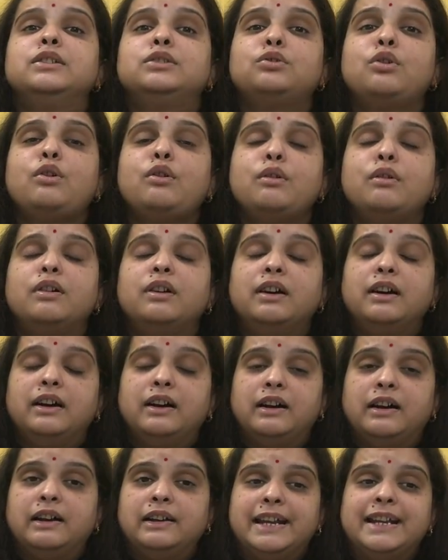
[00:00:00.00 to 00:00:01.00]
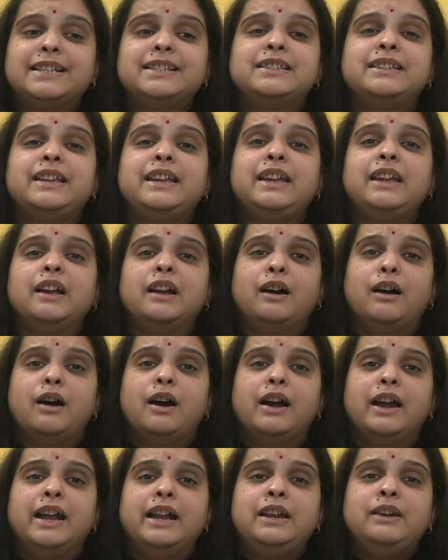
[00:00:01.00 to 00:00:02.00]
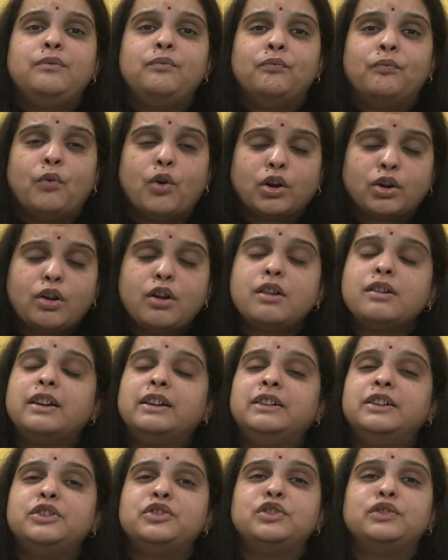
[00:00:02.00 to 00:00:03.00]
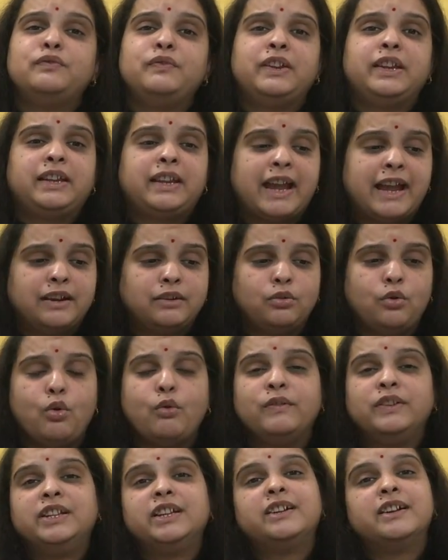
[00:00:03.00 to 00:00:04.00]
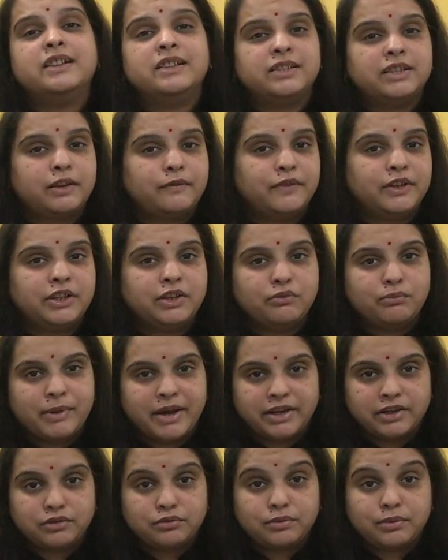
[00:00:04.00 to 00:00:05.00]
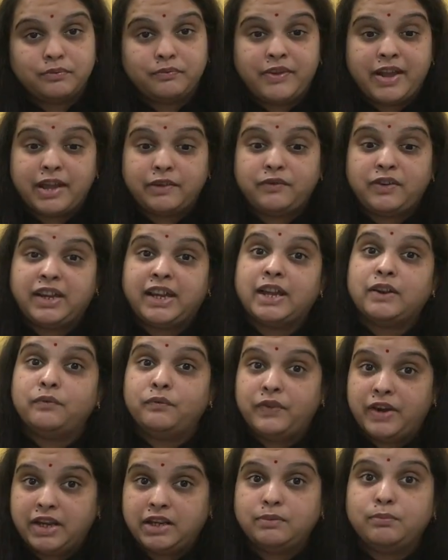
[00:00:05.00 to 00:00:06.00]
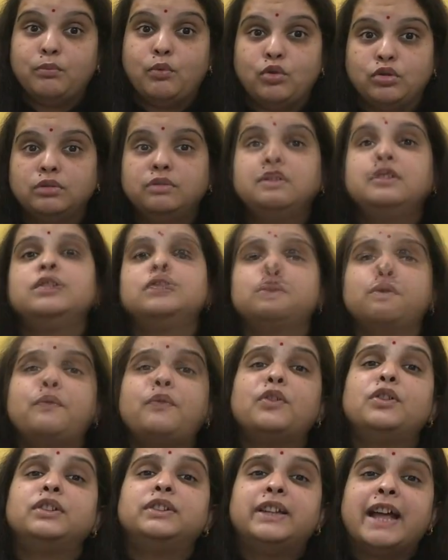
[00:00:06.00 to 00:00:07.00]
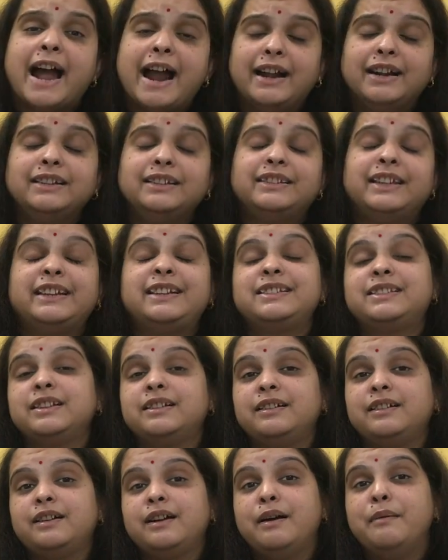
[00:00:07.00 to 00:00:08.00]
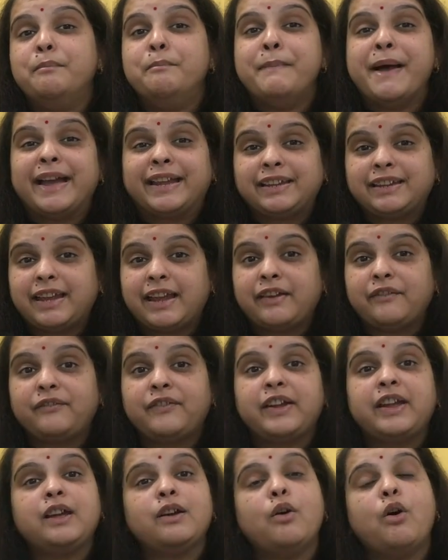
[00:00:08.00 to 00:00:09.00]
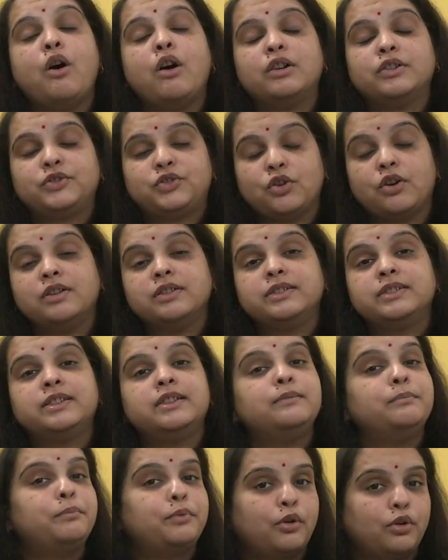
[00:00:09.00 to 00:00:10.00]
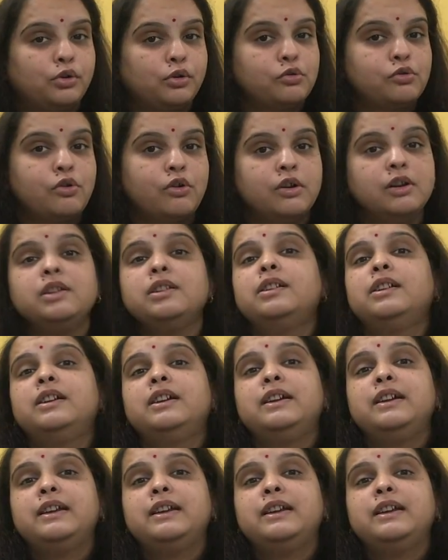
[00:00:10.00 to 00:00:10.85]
So let's see in what all condition we can go with the conservative management, where we can wait more. So for that, there is a McCaffrey or Johnson protocol.